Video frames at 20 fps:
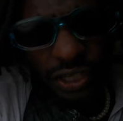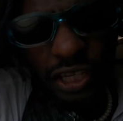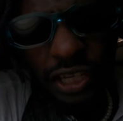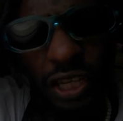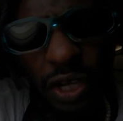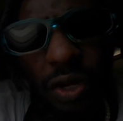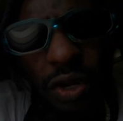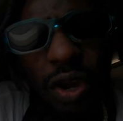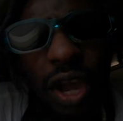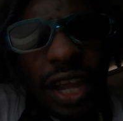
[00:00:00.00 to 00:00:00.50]

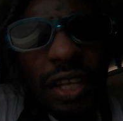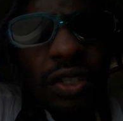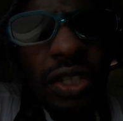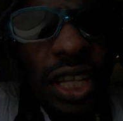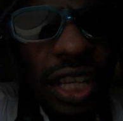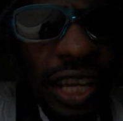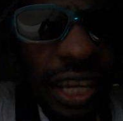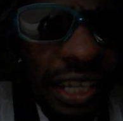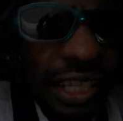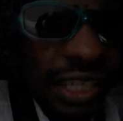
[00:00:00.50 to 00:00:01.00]
Did you know
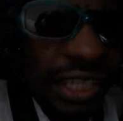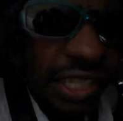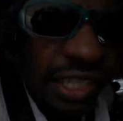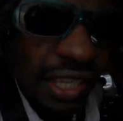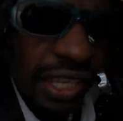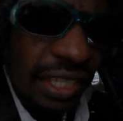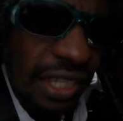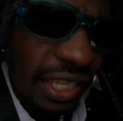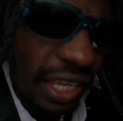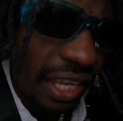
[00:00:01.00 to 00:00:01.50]
actually like
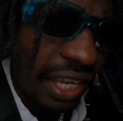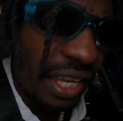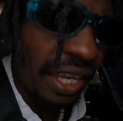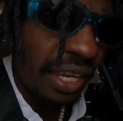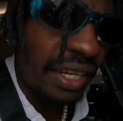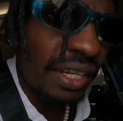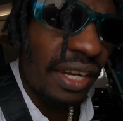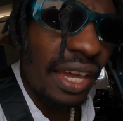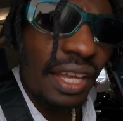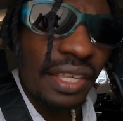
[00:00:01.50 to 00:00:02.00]
sitting
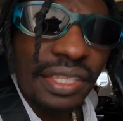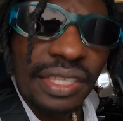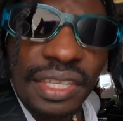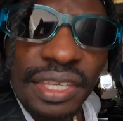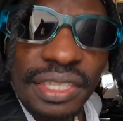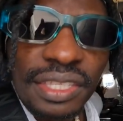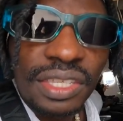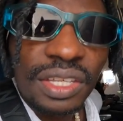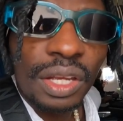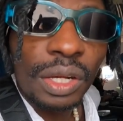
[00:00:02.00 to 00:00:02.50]
in uh,
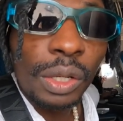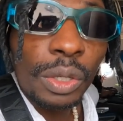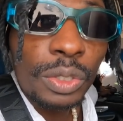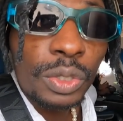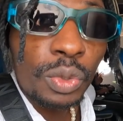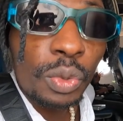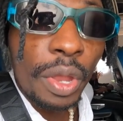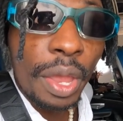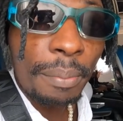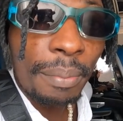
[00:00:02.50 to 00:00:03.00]
seats
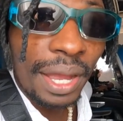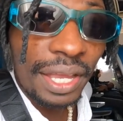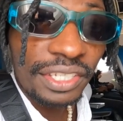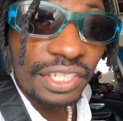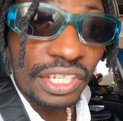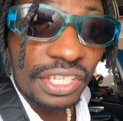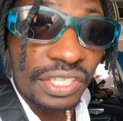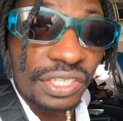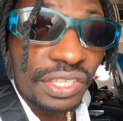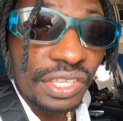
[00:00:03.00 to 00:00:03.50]
close to
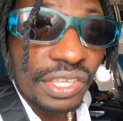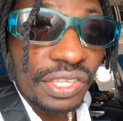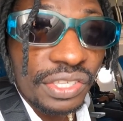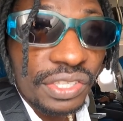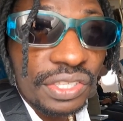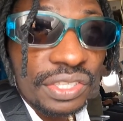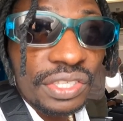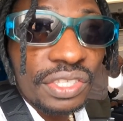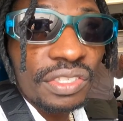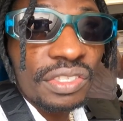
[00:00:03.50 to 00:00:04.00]

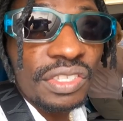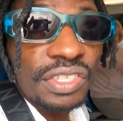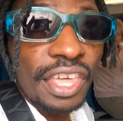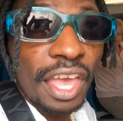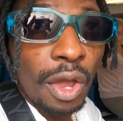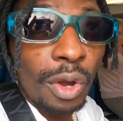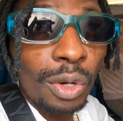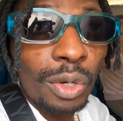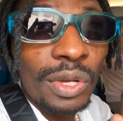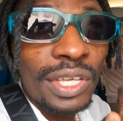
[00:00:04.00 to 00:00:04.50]
emergencies,
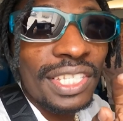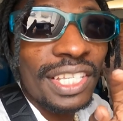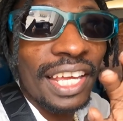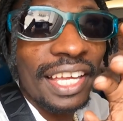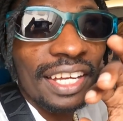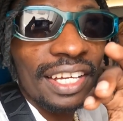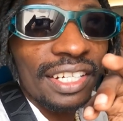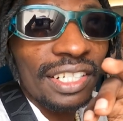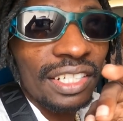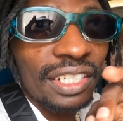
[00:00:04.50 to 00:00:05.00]
they're always
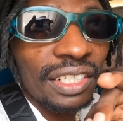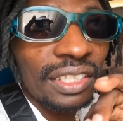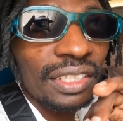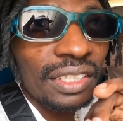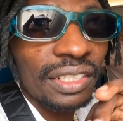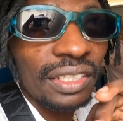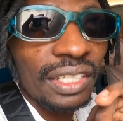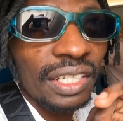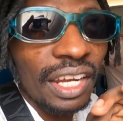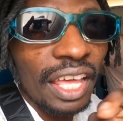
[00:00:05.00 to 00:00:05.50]
like
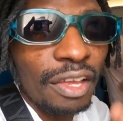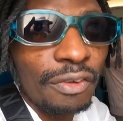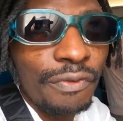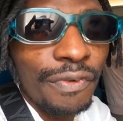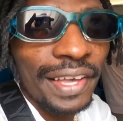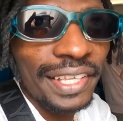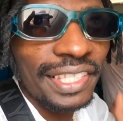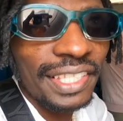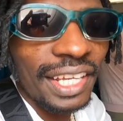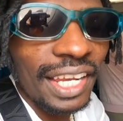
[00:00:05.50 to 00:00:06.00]
like
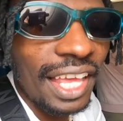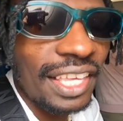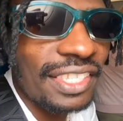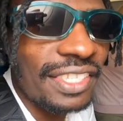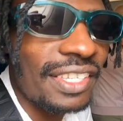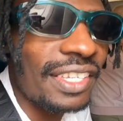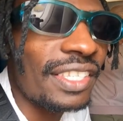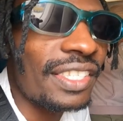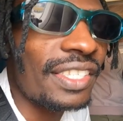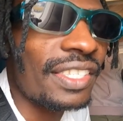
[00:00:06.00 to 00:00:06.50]
first
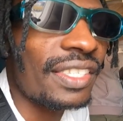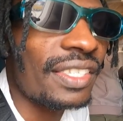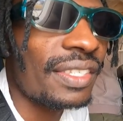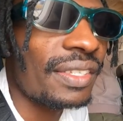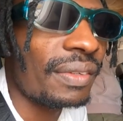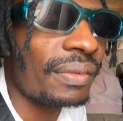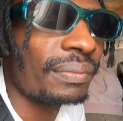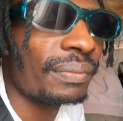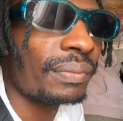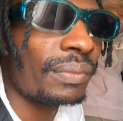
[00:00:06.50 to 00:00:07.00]
class seats
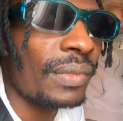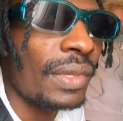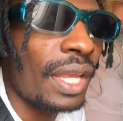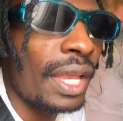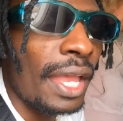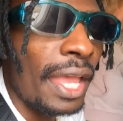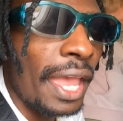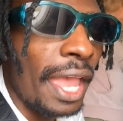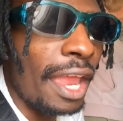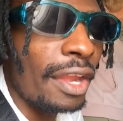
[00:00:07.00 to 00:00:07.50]

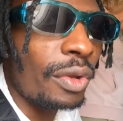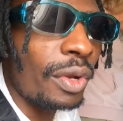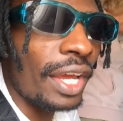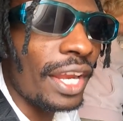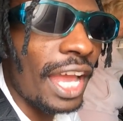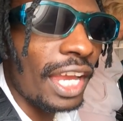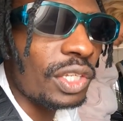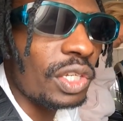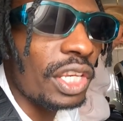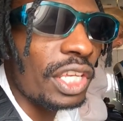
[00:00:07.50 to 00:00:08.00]
and you
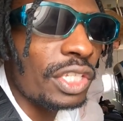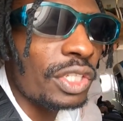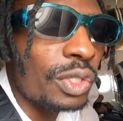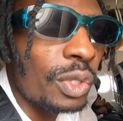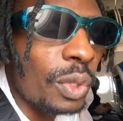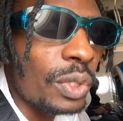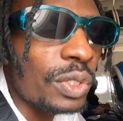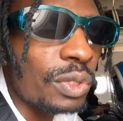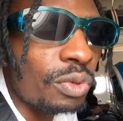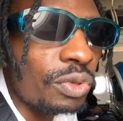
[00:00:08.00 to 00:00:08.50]
can actually
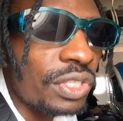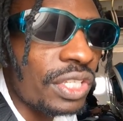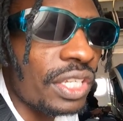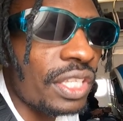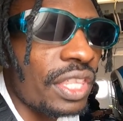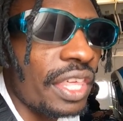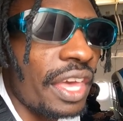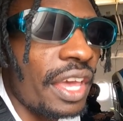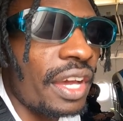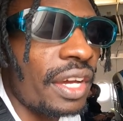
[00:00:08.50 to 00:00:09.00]
choose to
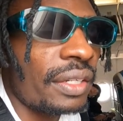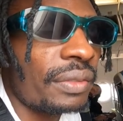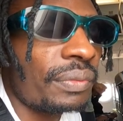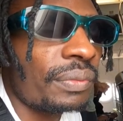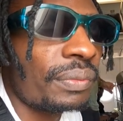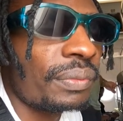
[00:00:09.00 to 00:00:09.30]
sit there.